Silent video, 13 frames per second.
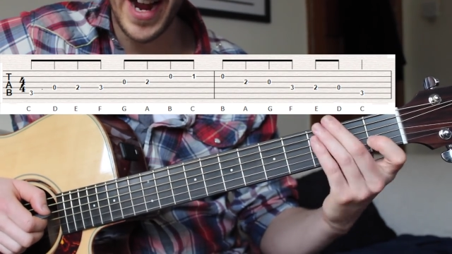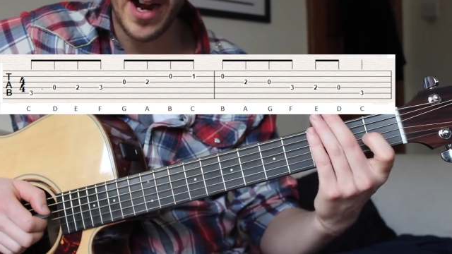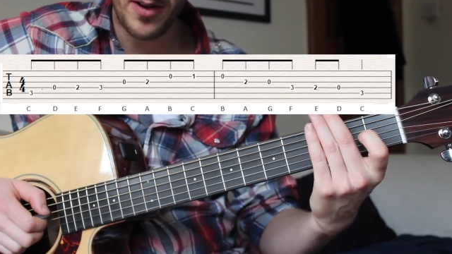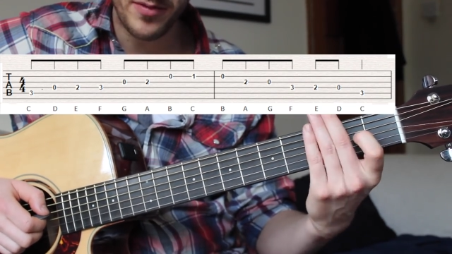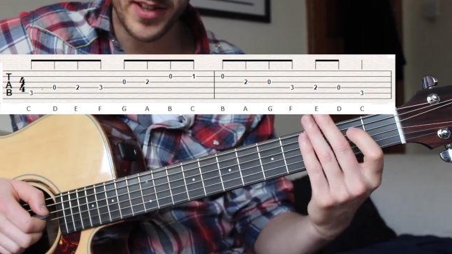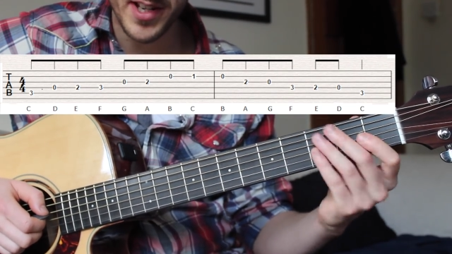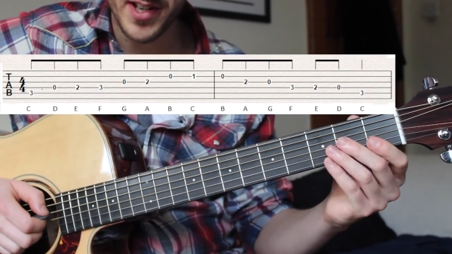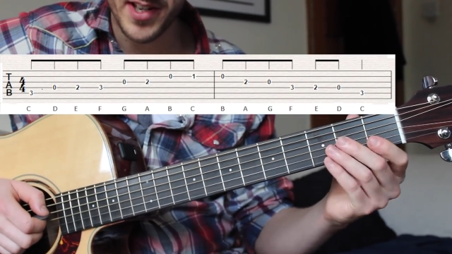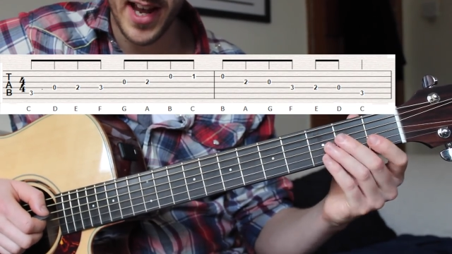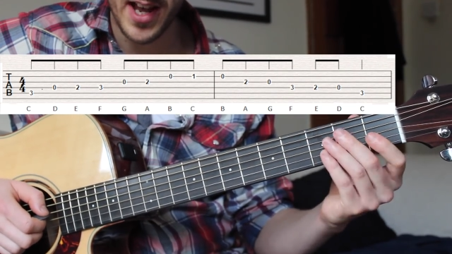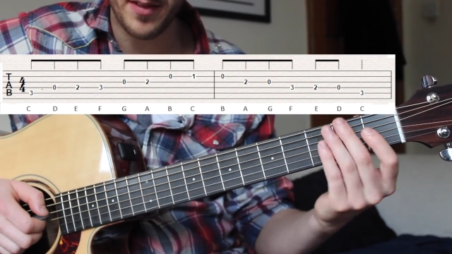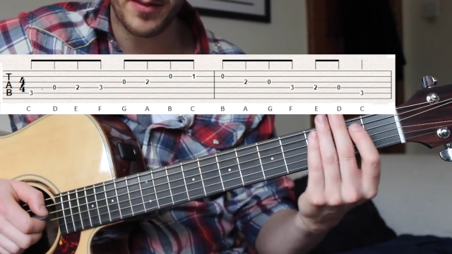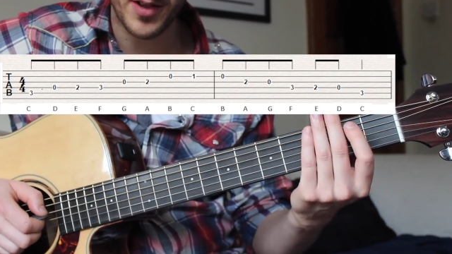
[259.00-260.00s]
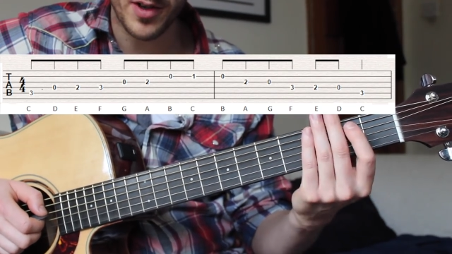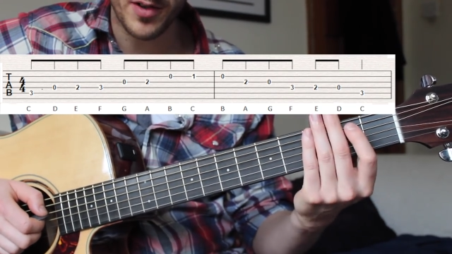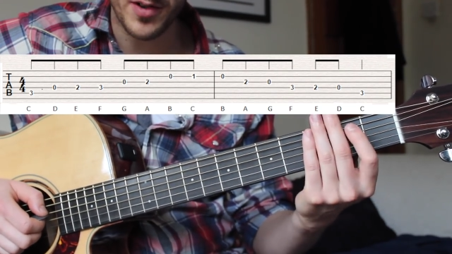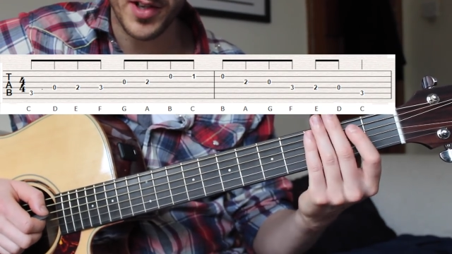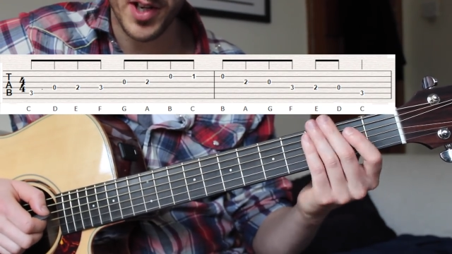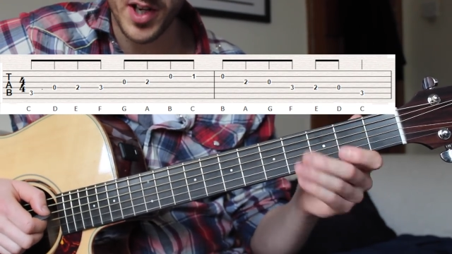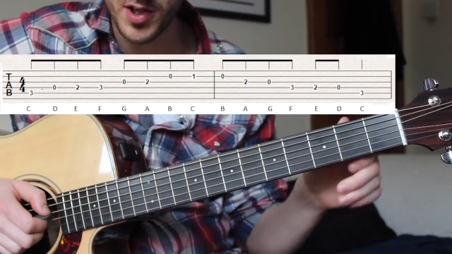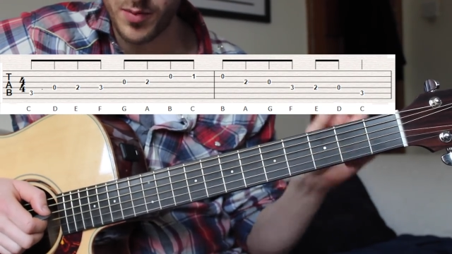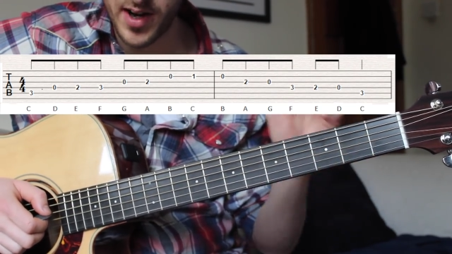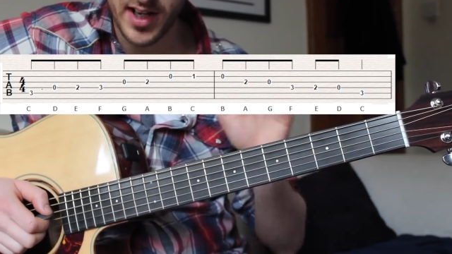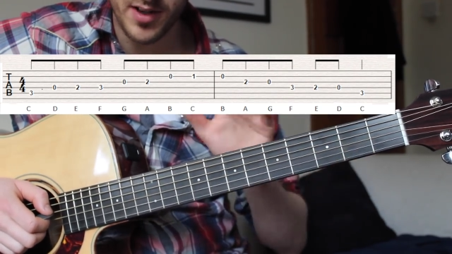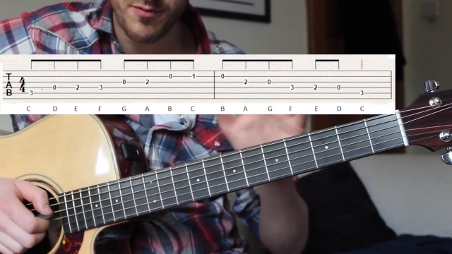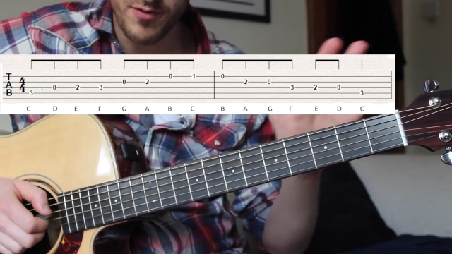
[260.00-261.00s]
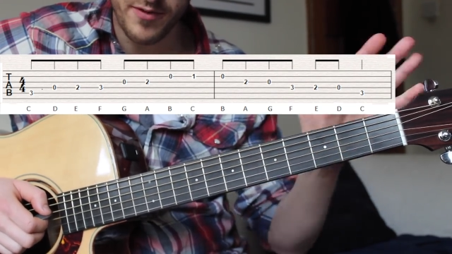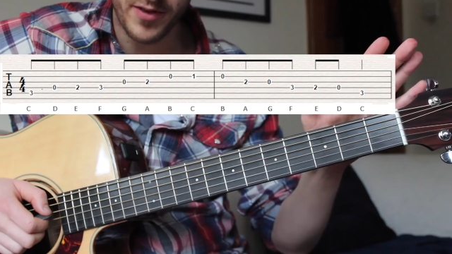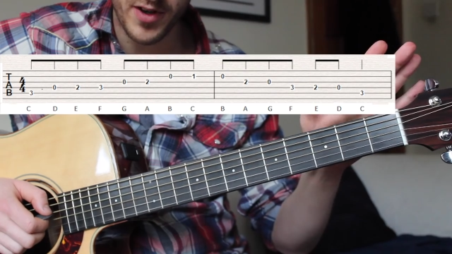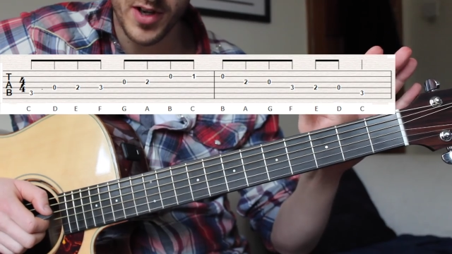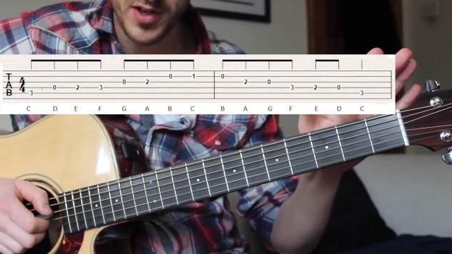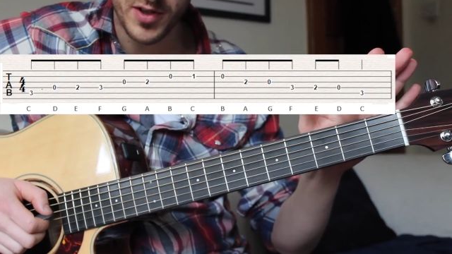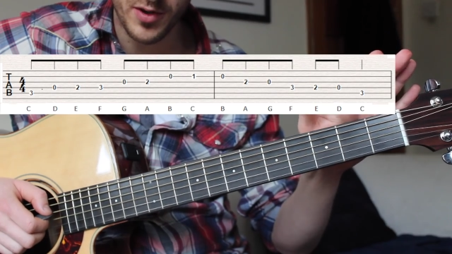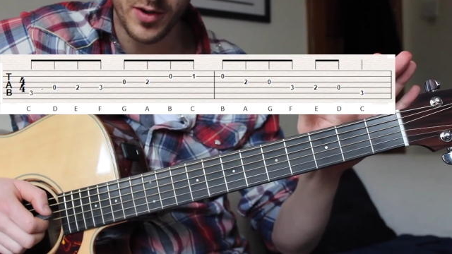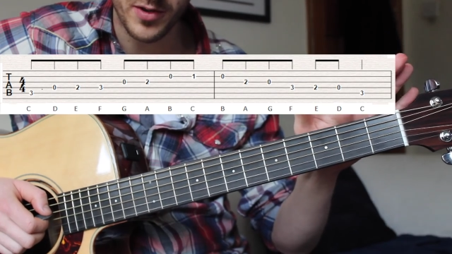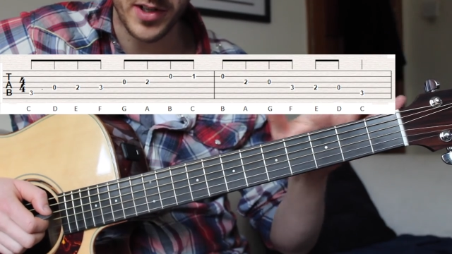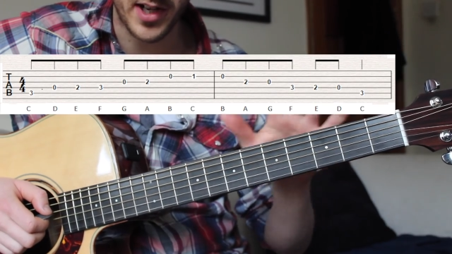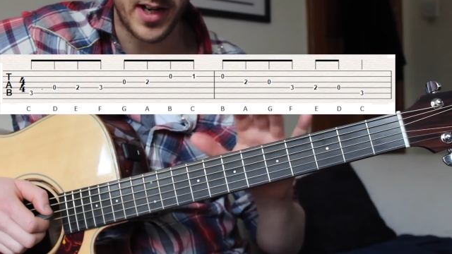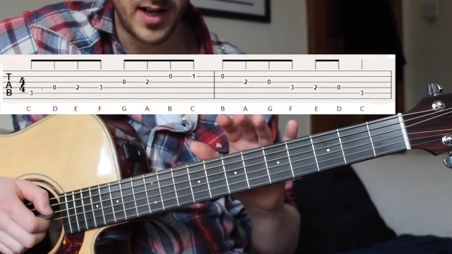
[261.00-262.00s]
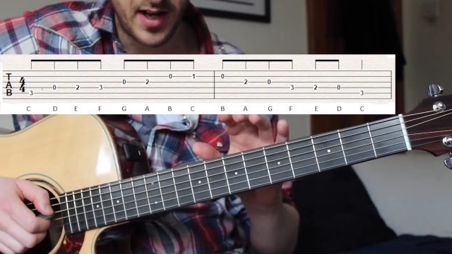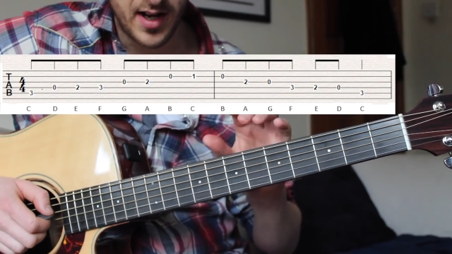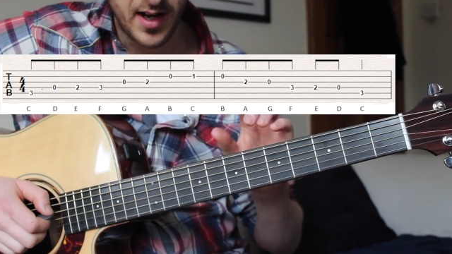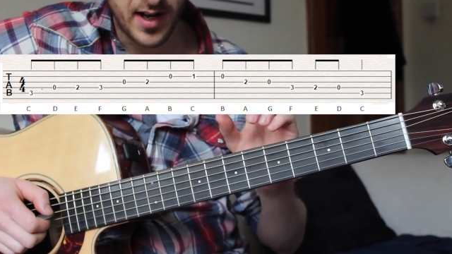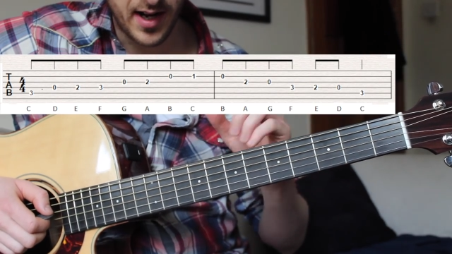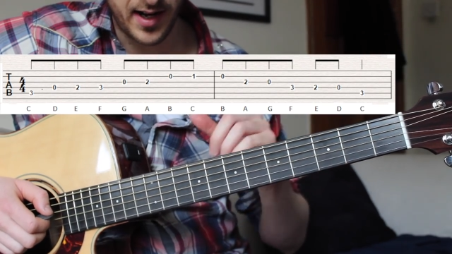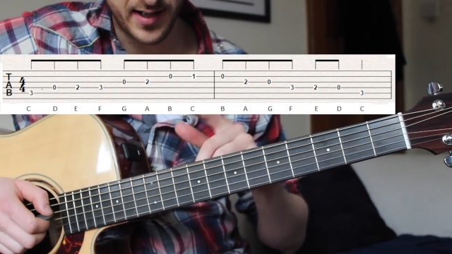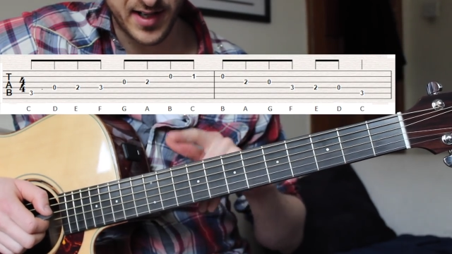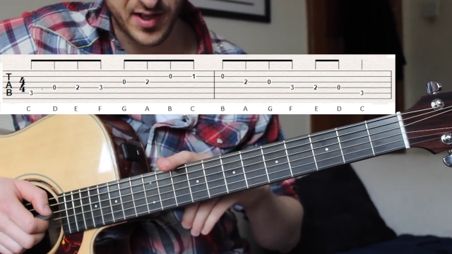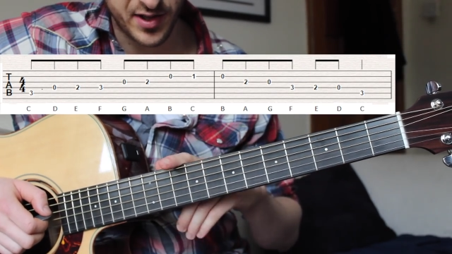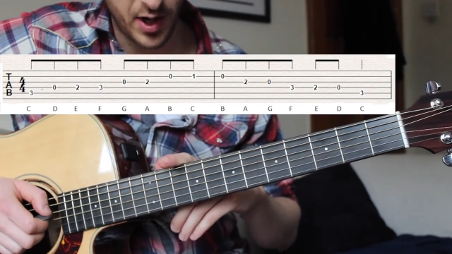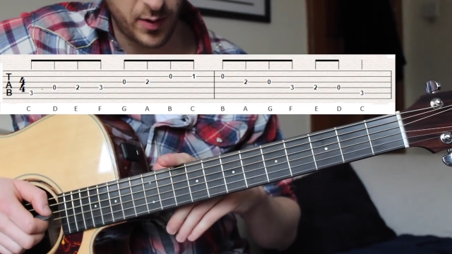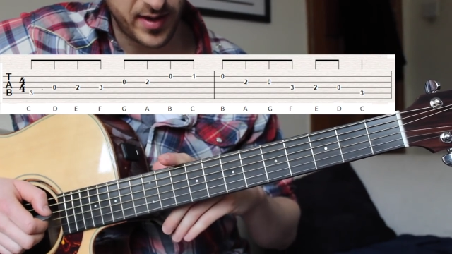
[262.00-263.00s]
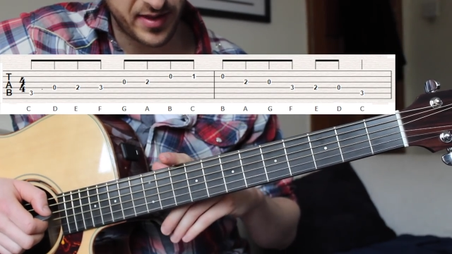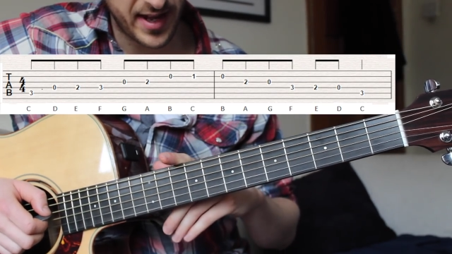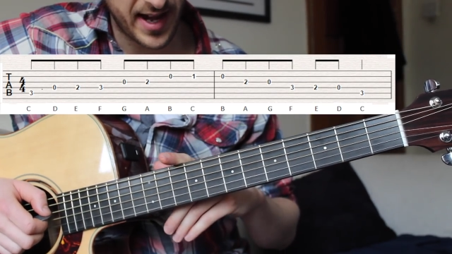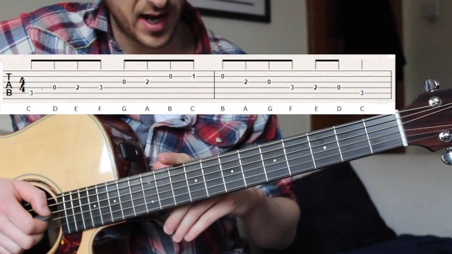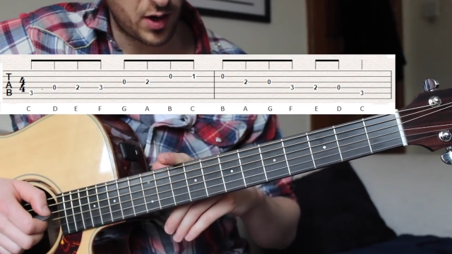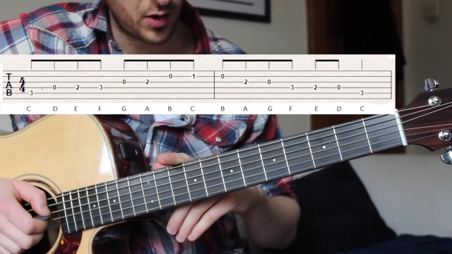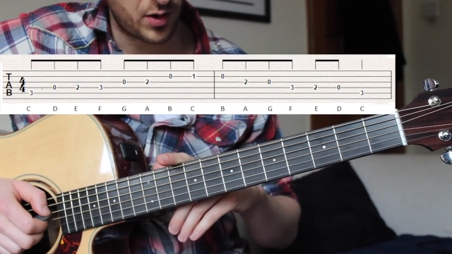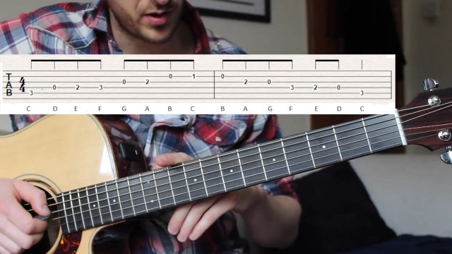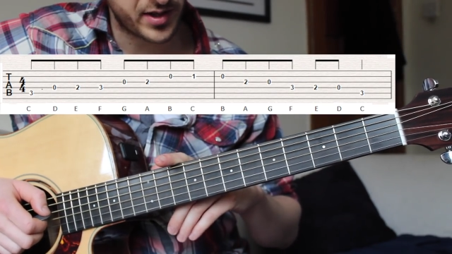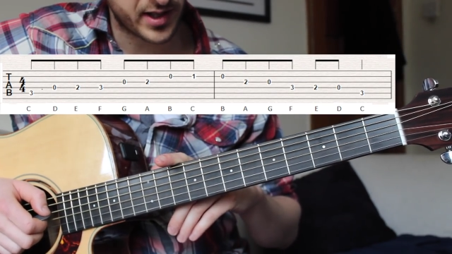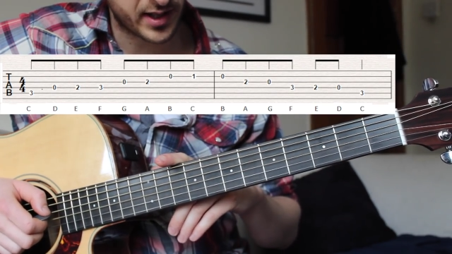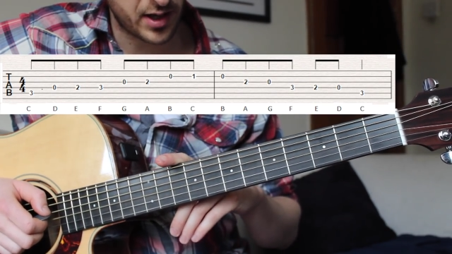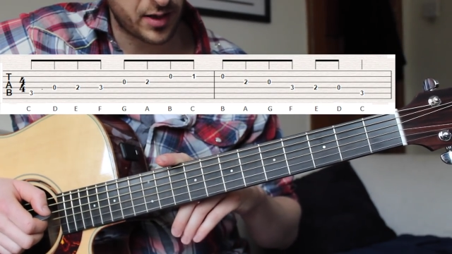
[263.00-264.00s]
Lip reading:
[unreadable: no face in view]